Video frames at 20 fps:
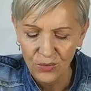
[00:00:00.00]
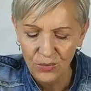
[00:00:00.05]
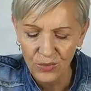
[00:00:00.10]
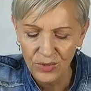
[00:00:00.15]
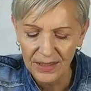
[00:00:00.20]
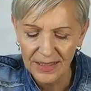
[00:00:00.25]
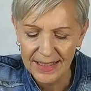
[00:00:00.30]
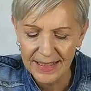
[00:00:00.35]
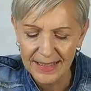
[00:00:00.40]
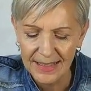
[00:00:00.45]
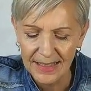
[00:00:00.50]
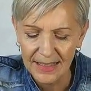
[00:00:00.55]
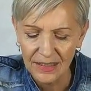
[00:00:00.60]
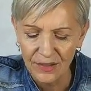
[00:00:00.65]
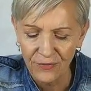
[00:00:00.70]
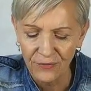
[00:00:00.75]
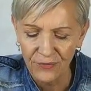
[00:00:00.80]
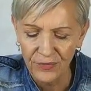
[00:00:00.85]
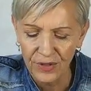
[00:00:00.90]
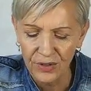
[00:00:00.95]
Releasing
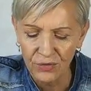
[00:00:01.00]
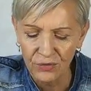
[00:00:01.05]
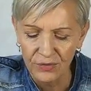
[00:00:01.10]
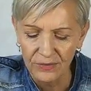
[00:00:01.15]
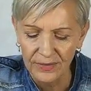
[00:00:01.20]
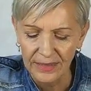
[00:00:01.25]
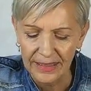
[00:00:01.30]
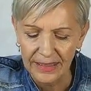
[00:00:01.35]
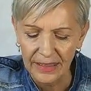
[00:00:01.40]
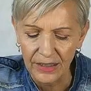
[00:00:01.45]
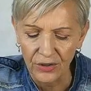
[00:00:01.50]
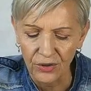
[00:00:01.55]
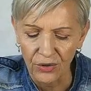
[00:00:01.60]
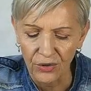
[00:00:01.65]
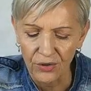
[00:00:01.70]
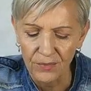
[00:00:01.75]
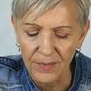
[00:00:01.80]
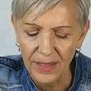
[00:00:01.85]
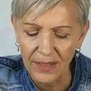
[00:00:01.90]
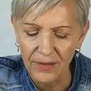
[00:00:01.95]
the fear of letting
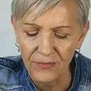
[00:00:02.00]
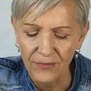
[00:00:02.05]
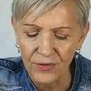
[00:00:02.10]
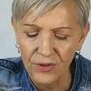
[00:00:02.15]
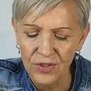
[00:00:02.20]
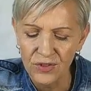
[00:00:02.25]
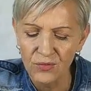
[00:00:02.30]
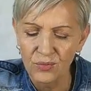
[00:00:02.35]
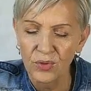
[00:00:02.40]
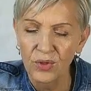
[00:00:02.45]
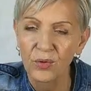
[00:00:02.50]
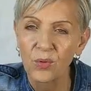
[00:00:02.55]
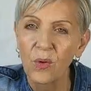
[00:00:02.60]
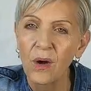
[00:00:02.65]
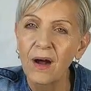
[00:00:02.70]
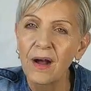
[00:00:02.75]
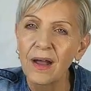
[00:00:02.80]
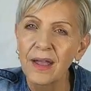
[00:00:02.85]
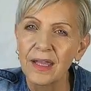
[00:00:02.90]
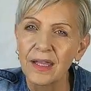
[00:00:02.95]
go may first
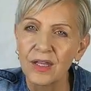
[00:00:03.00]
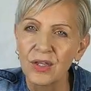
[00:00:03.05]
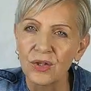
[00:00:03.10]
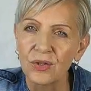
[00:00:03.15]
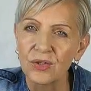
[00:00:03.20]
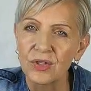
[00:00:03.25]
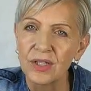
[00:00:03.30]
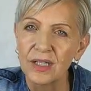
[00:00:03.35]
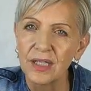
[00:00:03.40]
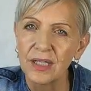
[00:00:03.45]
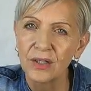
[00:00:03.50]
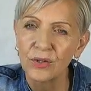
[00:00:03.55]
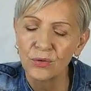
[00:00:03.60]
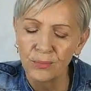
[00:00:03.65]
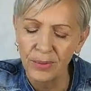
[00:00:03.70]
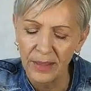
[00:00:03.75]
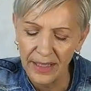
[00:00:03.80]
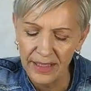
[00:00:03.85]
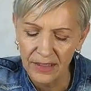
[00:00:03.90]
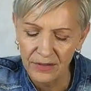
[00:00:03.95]
require you to heal
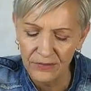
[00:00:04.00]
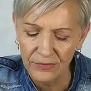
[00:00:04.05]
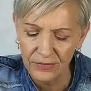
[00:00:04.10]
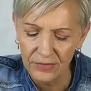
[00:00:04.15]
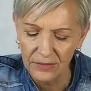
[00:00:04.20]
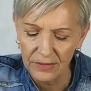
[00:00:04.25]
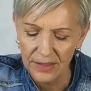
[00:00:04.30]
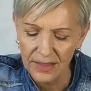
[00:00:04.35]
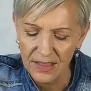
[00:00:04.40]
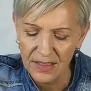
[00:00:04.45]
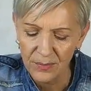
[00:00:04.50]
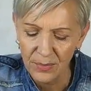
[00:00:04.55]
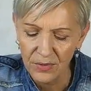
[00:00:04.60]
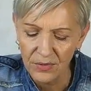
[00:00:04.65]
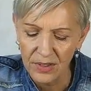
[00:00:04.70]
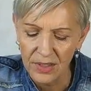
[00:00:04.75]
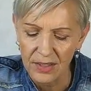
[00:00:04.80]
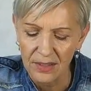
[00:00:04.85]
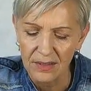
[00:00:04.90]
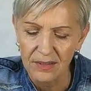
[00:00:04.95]
painful
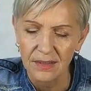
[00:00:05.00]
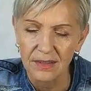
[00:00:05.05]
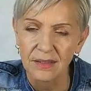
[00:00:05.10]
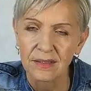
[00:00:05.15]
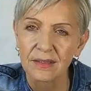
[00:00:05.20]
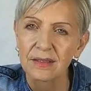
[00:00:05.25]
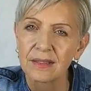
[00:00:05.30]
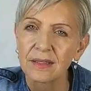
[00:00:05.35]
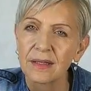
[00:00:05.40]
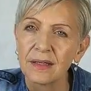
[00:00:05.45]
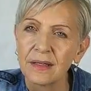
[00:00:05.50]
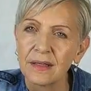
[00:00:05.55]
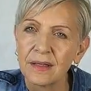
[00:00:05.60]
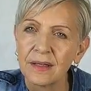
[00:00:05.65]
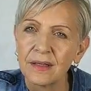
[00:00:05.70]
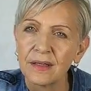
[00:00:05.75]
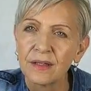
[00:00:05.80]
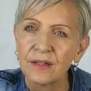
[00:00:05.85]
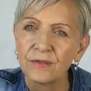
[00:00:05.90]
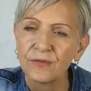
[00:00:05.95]
experiences
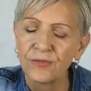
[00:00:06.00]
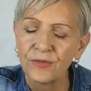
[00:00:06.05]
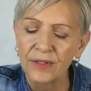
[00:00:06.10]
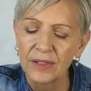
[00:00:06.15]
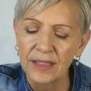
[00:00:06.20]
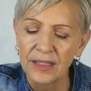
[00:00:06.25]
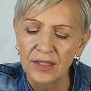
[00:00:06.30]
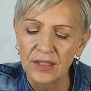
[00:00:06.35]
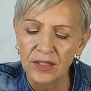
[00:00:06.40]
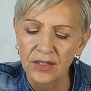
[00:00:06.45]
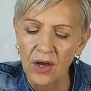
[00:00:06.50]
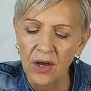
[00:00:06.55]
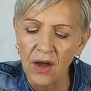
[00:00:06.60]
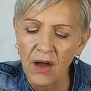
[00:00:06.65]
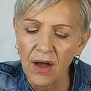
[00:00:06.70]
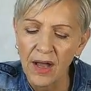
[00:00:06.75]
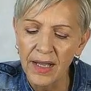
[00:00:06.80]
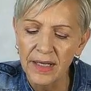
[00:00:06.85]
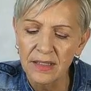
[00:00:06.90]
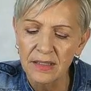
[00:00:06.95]
of feeling
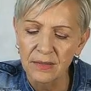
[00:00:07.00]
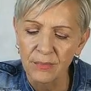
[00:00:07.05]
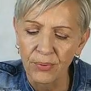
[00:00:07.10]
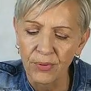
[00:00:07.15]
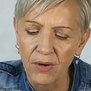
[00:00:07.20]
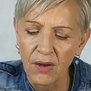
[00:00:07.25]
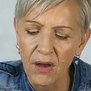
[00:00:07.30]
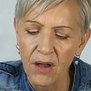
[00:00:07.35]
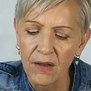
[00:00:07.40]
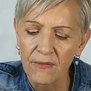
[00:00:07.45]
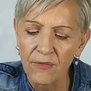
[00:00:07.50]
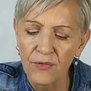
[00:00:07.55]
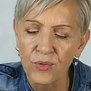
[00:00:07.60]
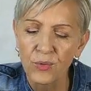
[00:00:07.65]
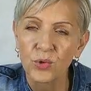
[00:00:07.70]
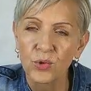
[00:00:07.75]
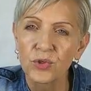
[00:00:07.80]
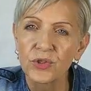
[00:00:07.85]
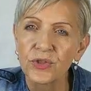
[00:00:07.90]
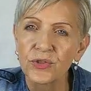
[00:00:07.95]
denied, deprived,
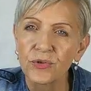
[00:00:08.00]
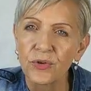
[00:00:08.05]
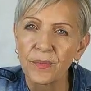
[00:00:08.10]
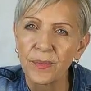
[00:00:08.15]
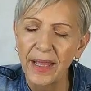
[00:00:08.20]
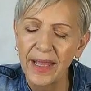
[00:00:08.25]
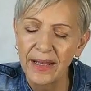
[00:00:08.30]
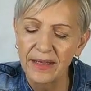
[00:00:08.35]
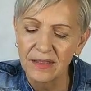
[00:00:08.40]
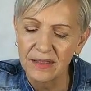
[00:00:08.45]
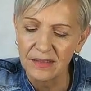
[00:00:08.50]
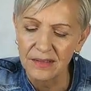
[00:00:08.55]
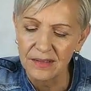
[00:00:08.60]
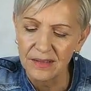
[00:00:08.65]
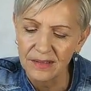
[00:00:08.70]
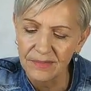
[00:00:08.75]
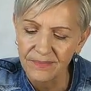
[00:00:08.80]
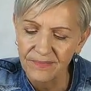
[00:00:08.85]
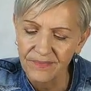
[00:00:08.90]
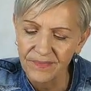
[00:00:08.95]
thwarted, or
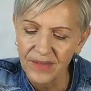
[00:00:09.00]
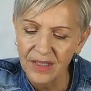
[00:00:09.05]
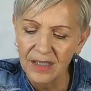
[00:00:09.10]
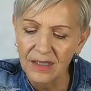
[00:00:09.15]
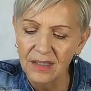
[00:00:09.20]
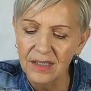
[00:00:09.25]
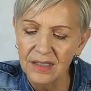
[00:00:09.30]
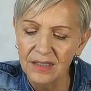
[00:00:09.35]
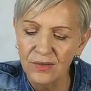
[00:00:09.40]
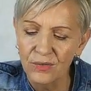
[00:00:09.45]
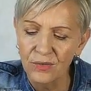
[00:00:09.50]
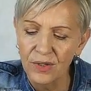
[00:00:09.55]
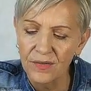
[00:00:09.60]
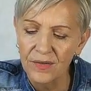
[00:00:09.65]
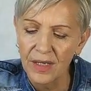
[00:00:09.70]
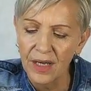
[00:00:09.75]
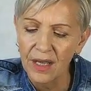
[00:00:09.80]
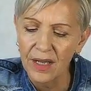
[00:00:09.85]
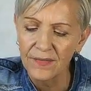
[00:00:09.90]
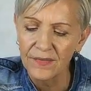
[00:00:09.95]
abandoned in this or
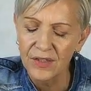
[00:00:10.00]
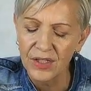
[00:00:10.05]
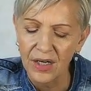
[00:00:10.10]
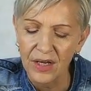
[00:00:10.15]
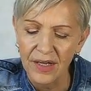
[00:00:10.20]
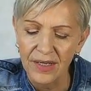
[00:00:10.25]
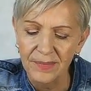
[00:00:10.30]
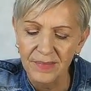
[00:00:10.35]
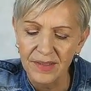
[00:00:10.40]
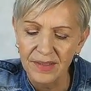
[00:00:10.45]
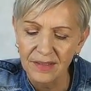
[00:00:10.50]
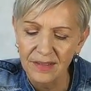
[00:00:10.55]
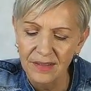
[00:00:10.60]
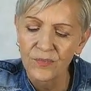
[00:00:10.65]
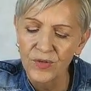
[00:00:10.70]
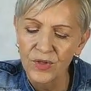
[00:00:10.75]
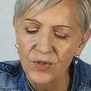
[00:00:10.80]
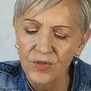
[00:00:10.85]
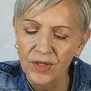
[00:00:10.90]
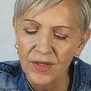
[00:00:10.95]
other lifetimes.
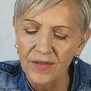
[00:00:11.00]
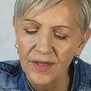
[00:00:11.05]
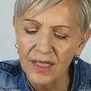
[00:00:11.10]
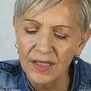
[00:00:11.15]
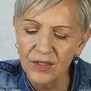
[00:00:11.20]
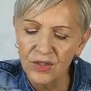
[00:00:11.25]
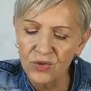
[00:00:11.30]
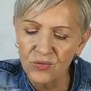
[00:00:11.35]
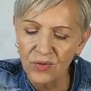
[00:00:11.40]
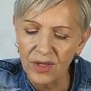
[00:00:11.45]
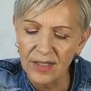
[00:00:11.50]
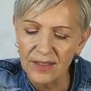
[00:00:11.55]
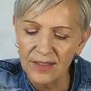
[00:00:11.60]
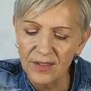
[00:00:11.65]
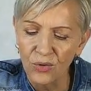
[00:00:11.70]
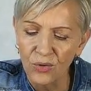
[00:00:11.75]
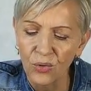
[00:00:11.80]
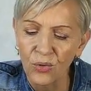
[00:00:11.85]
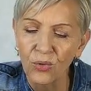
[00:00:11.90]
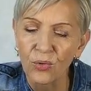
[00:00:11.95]
You can then
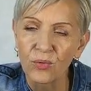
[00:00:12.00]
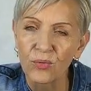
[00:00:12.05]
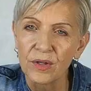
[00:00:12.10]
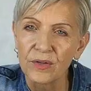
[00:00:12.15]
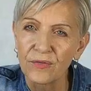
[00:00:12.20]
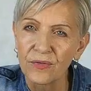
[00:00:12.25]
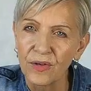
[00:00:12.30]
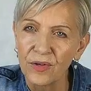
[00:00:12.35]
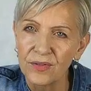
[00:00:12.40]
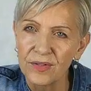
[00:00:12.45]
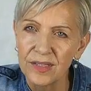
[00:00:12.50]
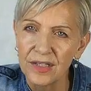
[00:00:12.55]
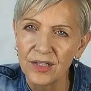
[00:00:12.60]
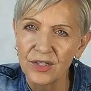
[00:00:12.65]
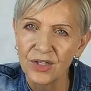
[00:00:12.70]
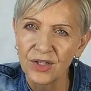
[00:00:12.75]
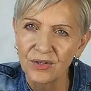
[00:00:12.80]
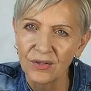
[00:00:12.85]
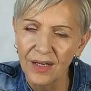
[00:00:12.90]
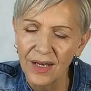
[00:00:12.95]
trust all that flows
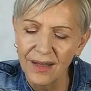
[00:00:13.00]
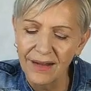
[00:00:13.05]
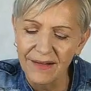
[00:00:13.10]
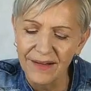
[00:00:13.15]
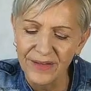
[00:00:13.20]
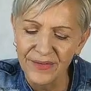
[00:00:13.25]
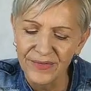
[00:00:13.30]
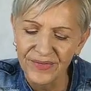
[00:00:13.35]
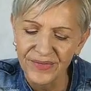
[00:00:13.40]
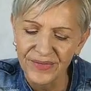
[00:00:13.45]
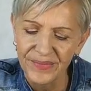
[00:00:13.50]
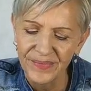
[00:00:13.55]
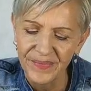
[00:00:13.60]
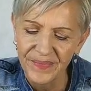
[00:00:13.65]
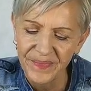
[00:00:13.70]
into your life.